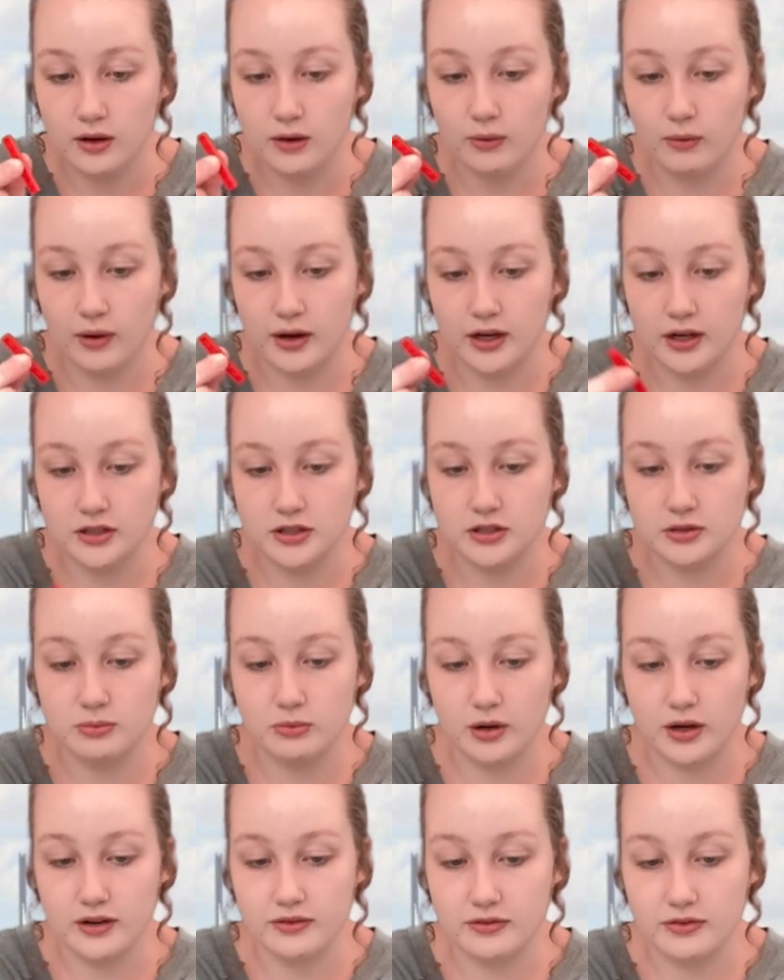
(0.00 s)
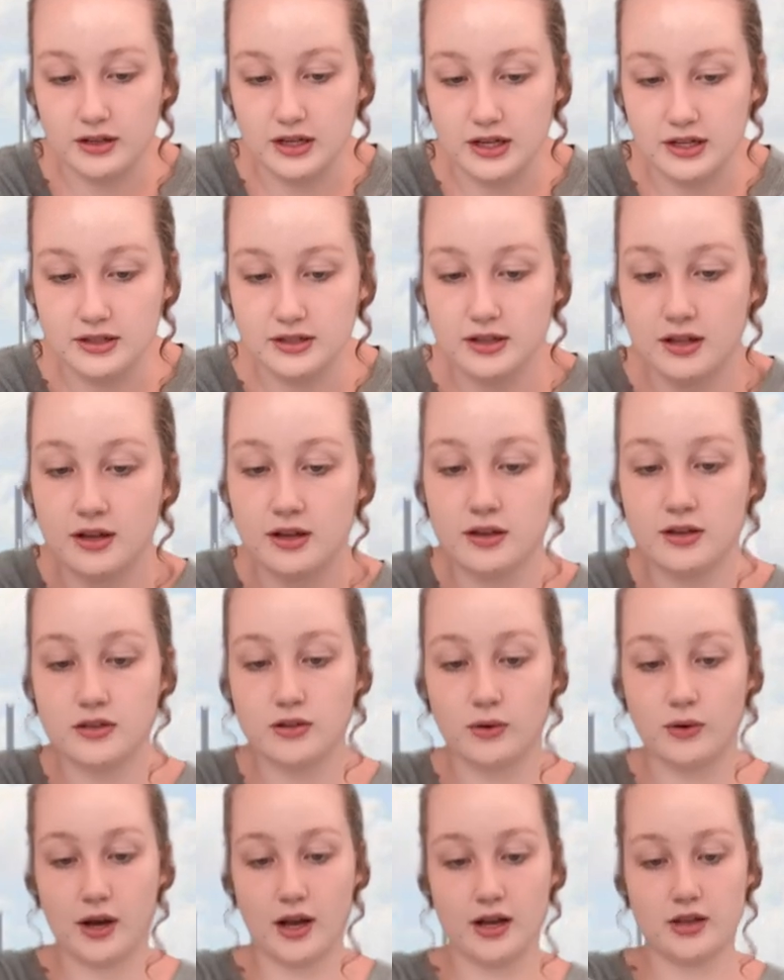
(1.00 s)
Why not just 1 of these?
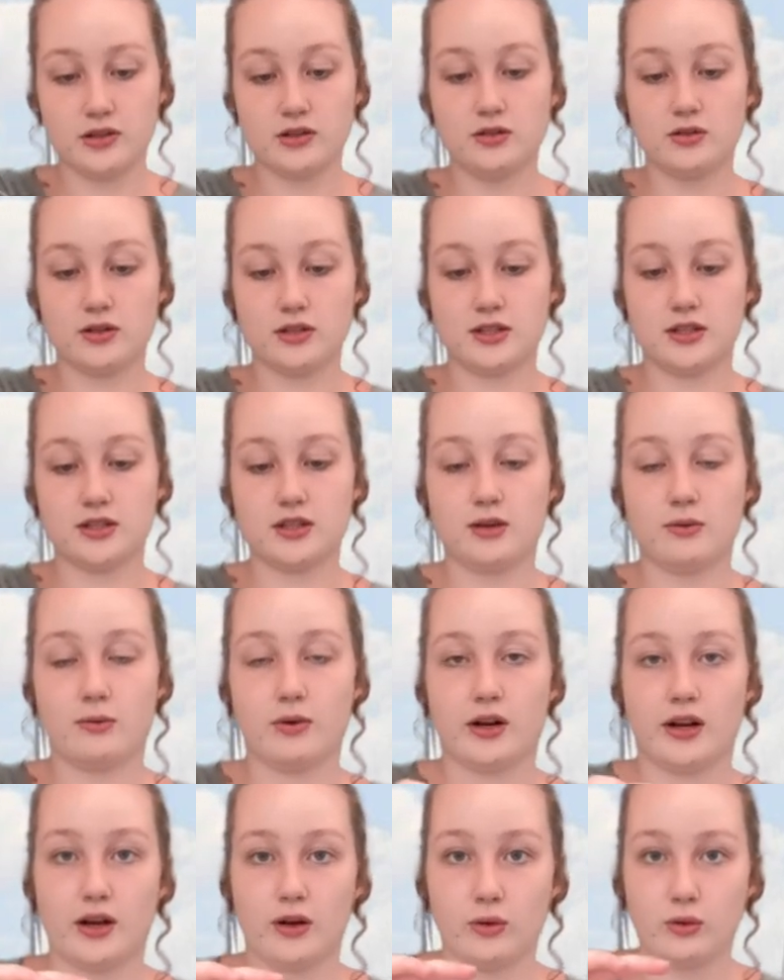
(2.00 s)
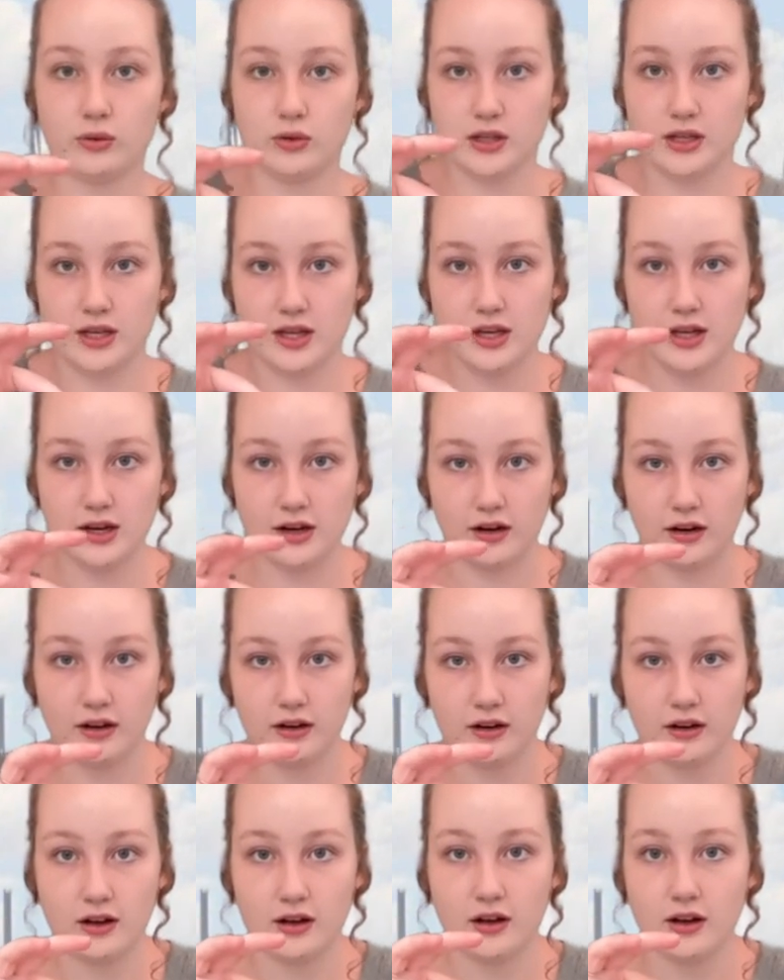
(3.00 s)
So as you can see, when I hold it here,
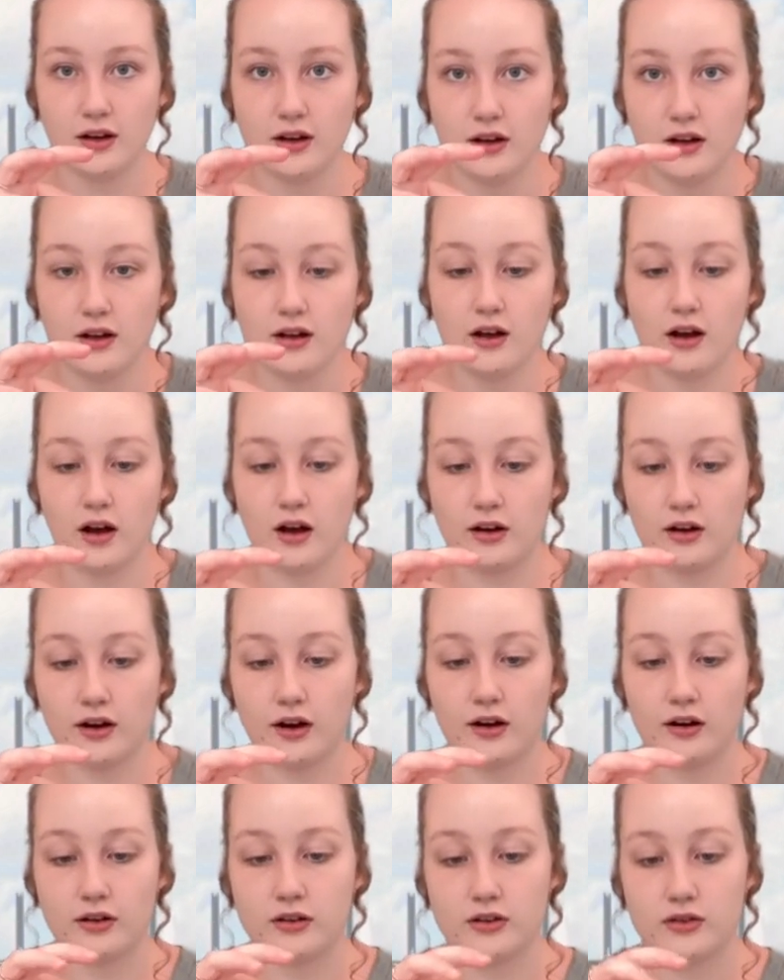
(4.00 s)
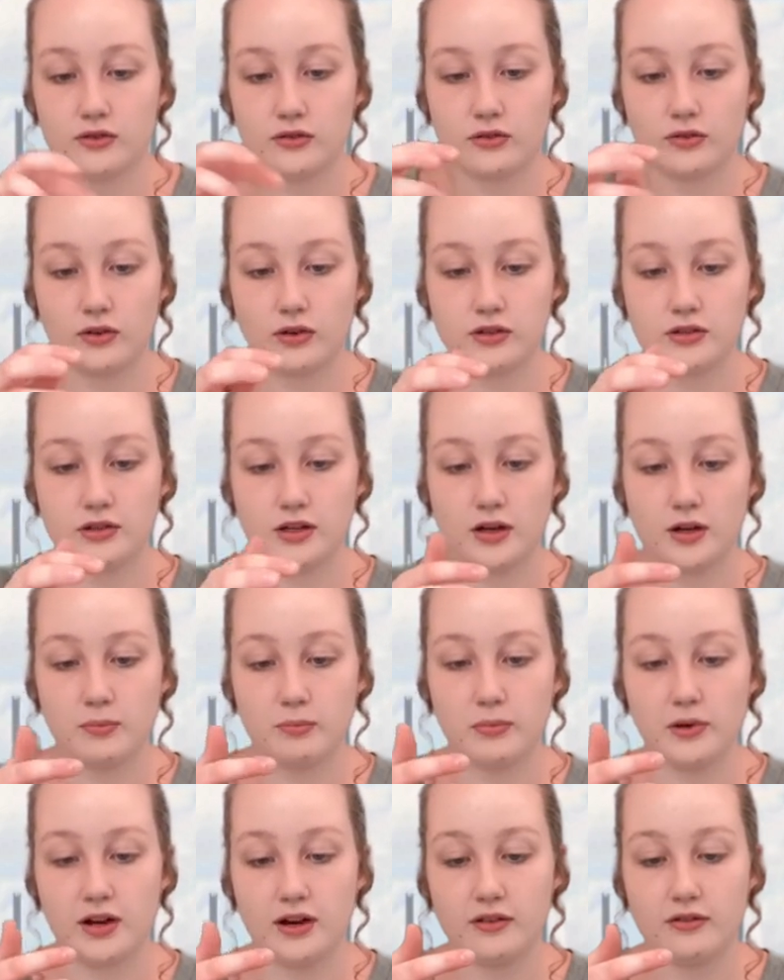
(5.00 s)
our cart falls on a
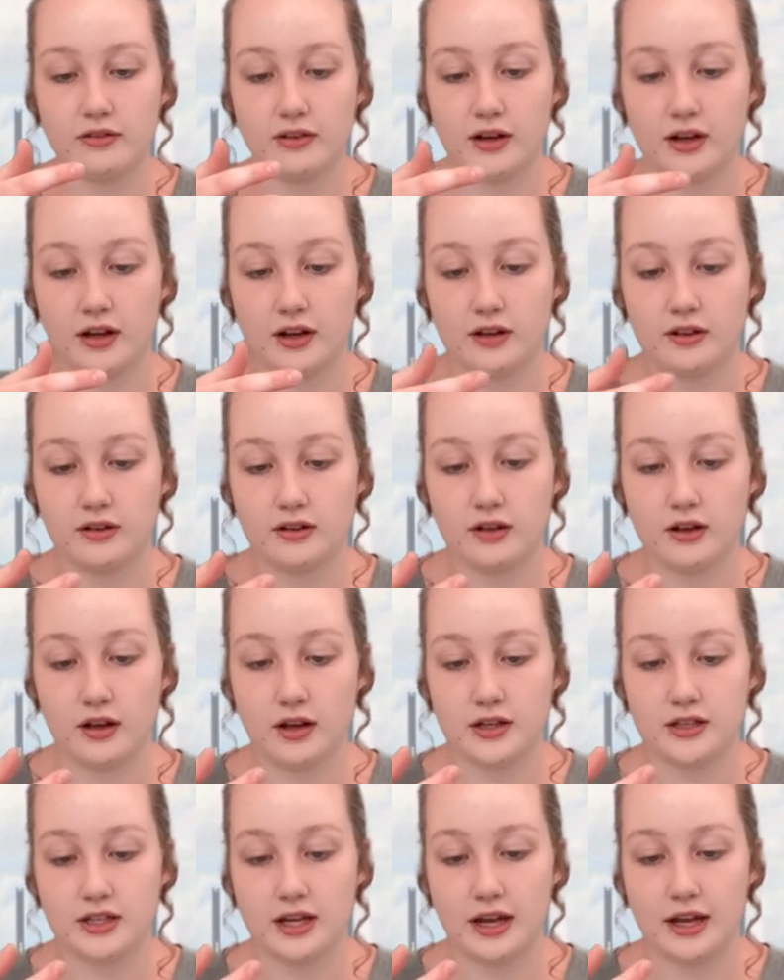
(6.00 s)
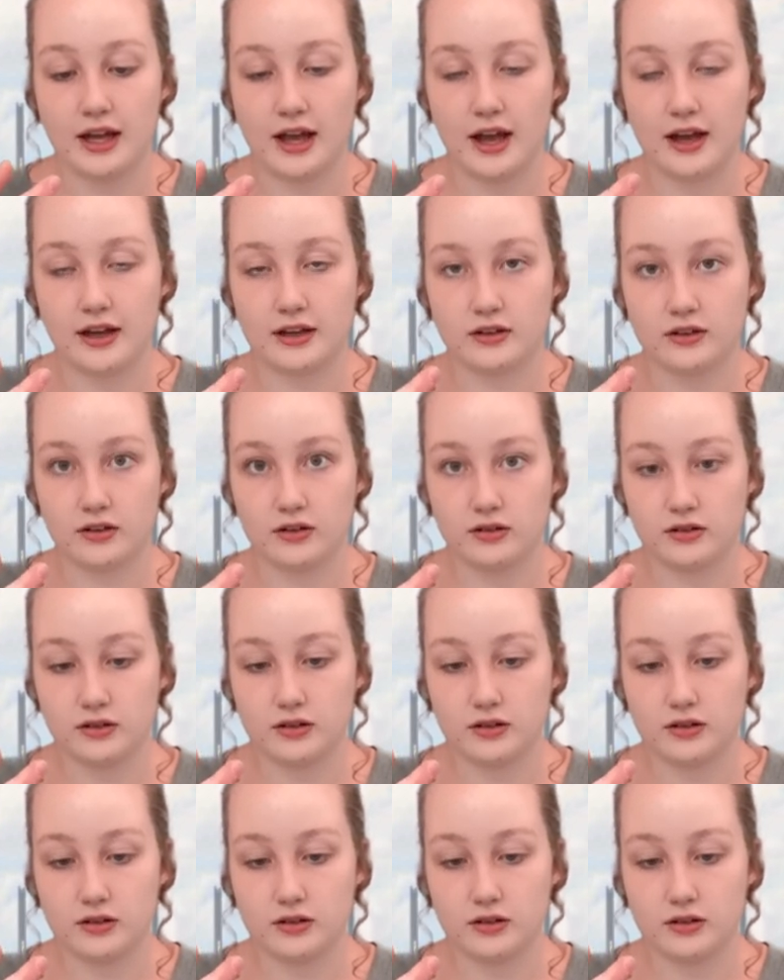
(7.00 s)
bit of a diagonal.